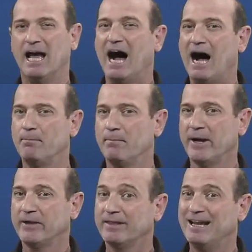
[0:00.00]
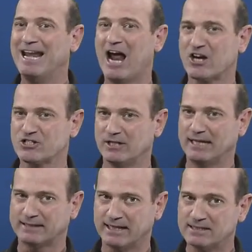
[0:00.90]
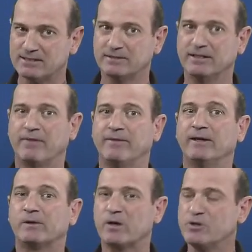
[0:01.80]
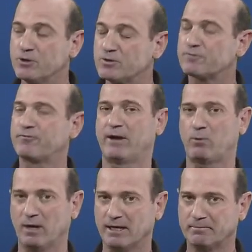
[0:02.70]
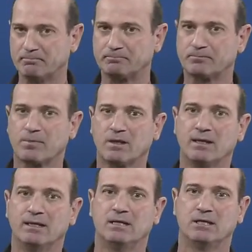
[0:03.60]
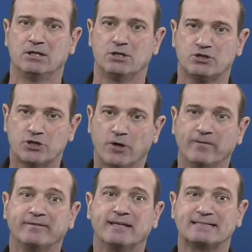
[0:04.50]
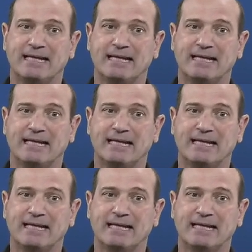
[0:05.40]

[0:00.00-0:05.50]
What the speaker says: and made large latrines that they reuse frequently. So there